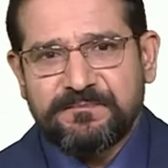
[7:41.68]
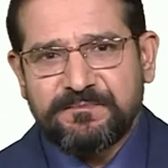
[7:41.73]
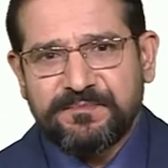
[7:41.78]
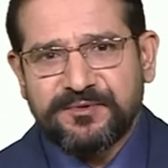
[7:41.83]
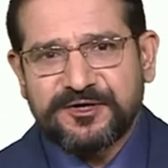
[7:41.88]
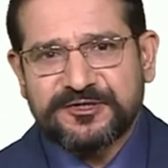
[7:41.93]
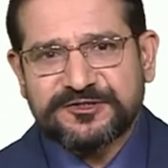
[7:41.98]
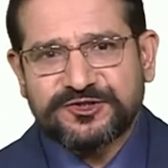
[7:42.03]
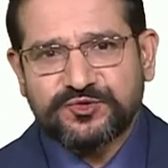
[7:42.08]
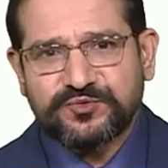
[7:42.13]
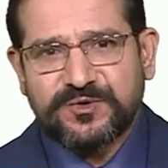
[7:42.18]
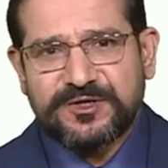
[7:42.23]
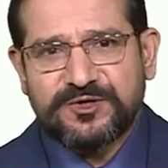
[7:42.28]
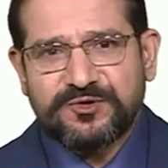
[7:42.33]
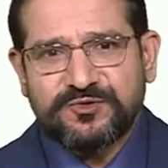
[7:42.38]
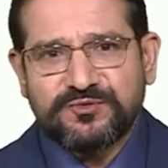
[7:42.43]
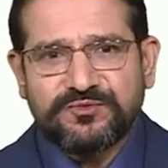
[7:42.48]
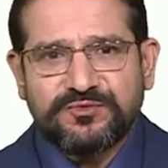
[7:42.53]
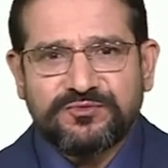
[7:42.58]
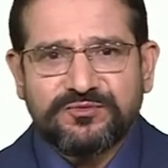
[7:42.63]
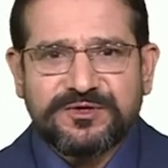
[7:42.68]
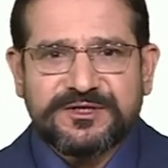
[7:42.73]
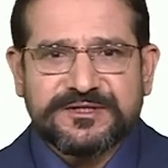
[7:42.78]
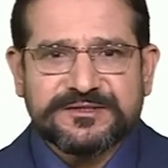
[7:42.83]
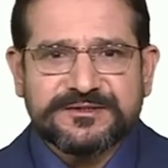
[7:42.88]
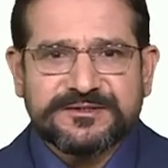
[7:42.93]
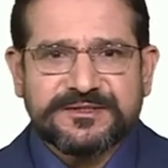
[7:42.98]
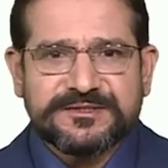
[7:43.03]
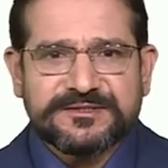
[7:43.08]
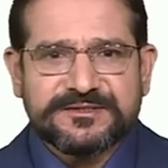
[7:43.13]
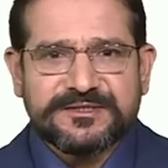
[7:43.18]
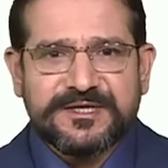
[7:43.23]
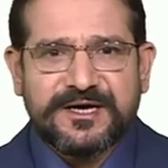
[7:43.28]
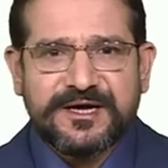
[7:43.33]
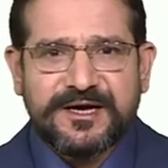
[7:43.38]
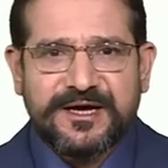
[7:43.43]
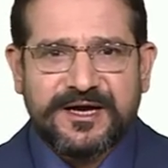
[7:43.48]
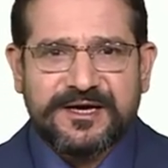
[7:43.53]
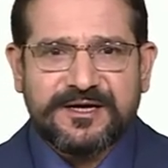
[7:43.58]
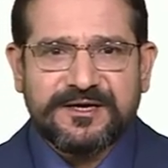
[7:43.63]
Pursuant to Istisna
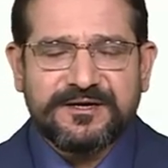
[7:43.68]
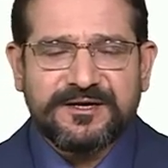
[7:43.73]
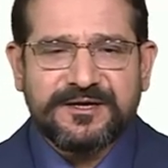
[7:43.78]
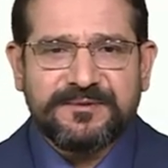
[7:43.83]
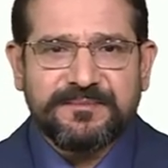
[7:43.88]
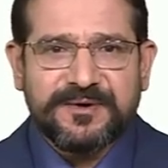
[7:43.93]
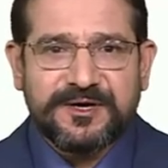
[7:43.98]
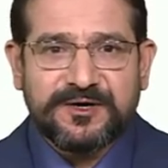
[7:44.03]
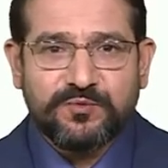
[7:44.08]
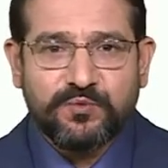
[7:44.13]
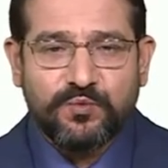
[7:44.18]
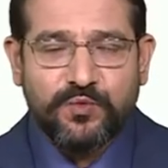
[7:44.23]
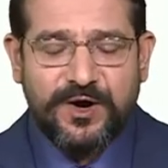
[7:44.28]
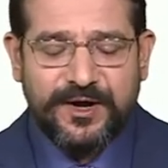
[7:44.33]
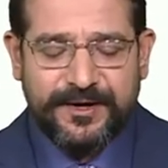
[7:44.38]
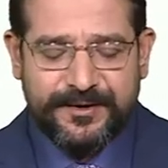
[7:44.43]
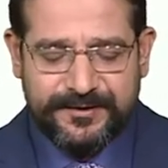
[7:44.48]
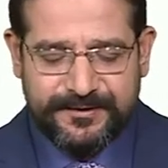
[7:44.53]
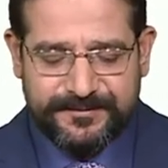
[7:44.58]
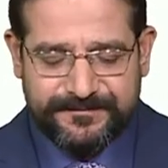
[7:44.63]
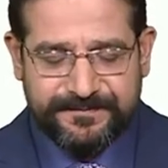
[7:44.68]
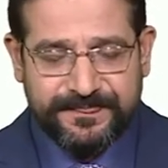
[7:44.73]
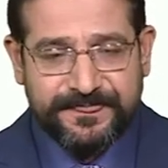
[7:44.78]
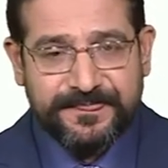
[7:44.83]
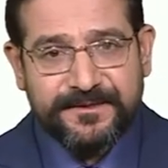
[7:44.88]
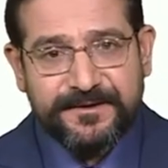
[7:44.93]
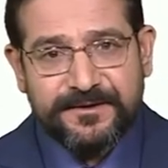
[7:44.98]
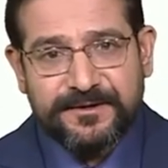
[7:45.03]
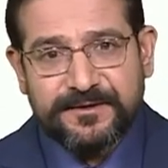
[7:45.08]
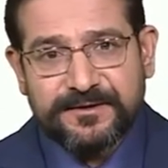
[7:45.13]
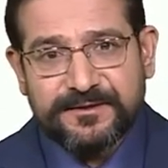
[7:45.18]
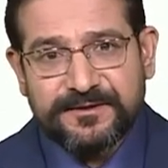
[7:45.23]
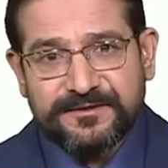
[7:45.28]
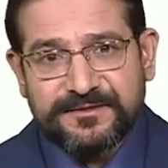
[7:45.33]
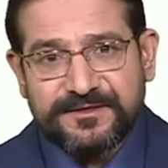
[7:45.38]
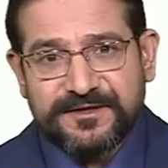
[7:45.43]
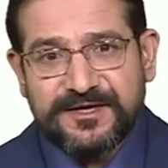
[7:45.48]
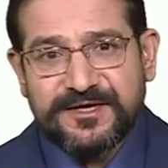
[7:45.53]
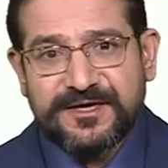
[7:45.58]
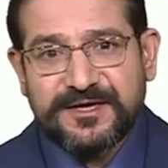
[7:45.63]
Agreement 1,
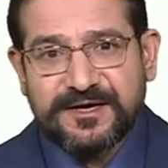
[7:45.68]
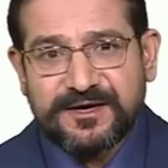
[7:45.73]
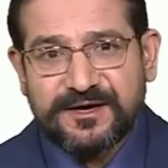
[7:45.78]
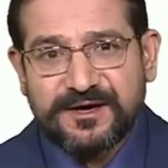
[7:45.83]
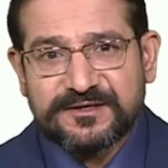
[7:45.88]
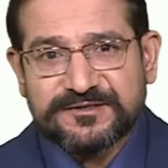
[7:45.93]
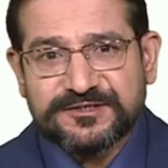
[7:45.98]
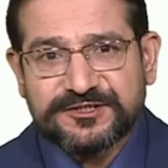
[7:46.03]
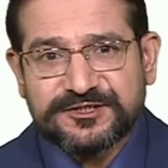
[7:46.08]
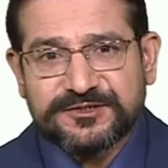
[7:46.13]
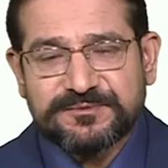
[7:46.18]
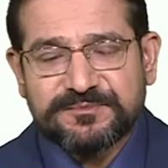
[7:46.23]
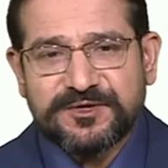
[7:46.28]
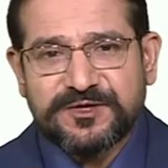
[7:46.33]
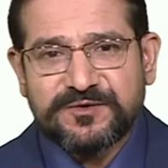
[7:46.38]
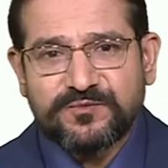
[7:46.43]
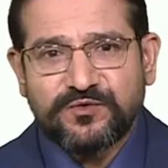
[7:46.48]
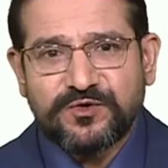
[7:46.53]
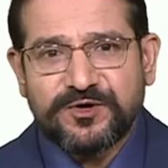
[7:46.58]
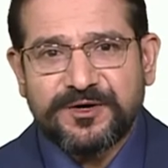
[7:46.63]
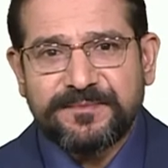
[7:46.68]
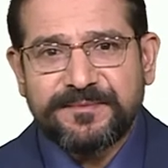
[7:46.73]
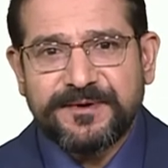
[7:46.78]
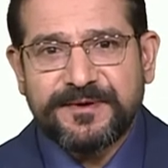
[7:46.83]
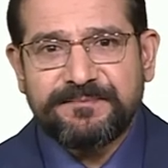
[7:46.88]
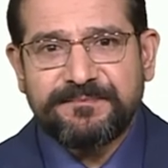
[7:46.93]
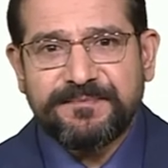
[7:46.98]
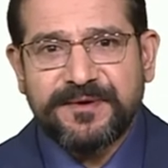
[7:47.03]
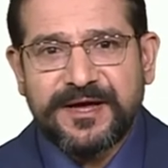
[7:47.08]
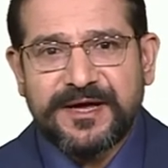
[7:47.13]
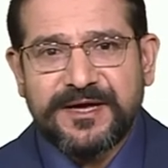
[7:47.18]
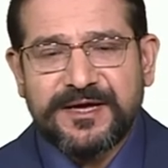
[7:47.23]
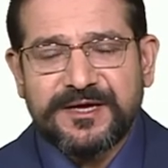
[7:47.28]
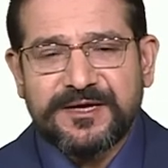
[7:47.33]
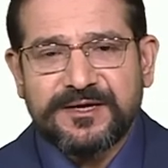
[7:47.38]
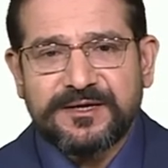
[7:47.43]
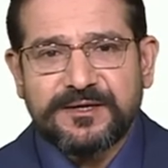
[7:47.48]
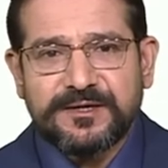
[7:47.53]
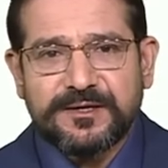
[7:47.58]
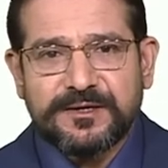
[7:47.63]
the customer would be
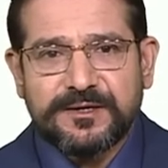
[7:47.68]
paying